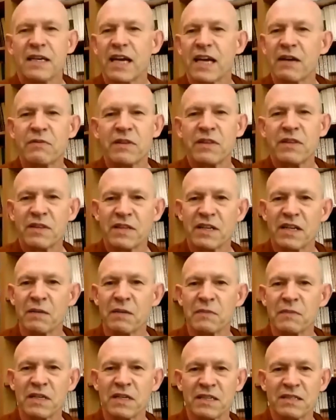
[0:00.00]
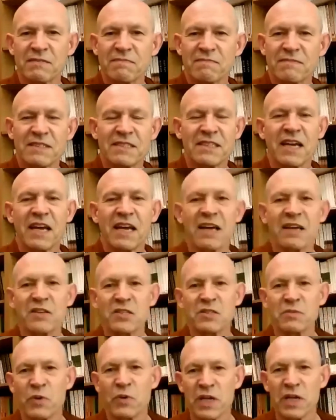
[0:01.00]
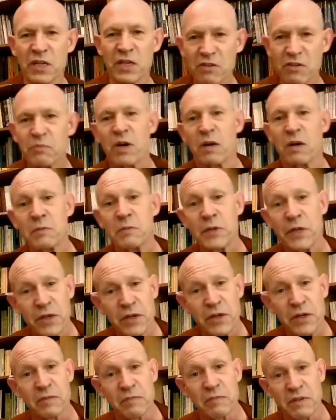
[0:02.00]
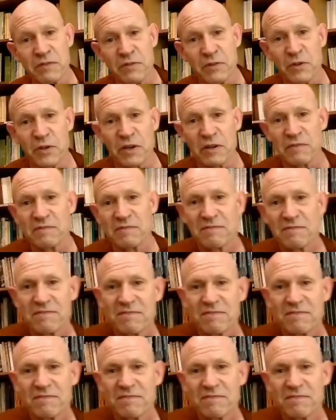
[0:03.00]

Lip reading: Everything that I'm going to say this morning, you've probably heard it before.